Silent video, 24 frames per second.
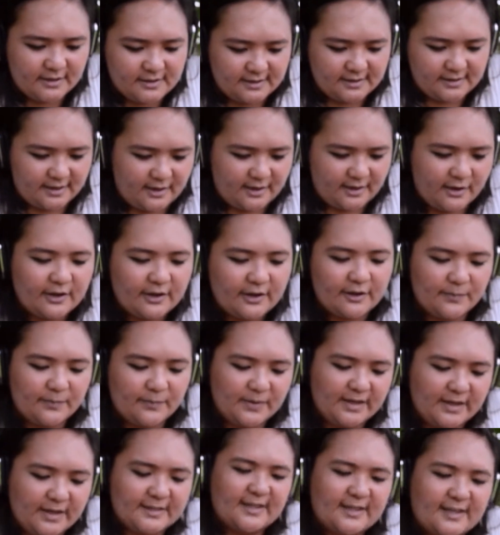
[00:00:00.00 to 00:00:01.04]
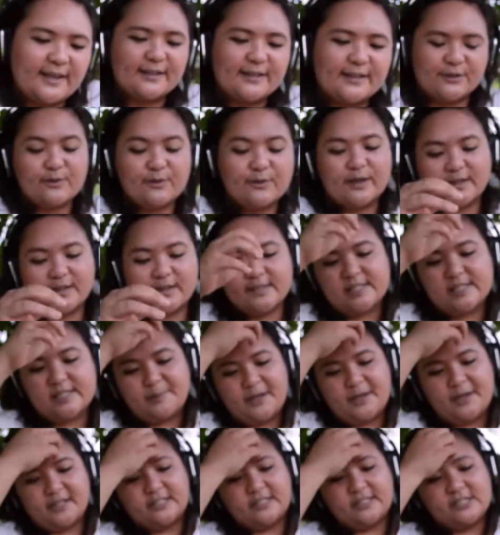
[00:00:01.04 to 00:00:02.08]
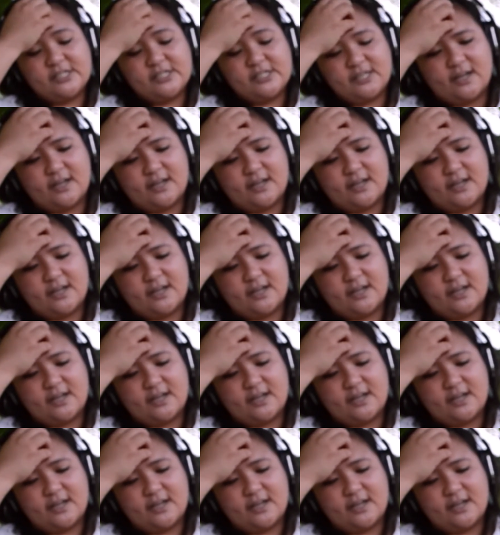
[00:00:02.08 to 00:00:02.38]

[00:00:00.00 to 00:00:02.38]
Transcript: It's like a good mix. I do like the Spanglish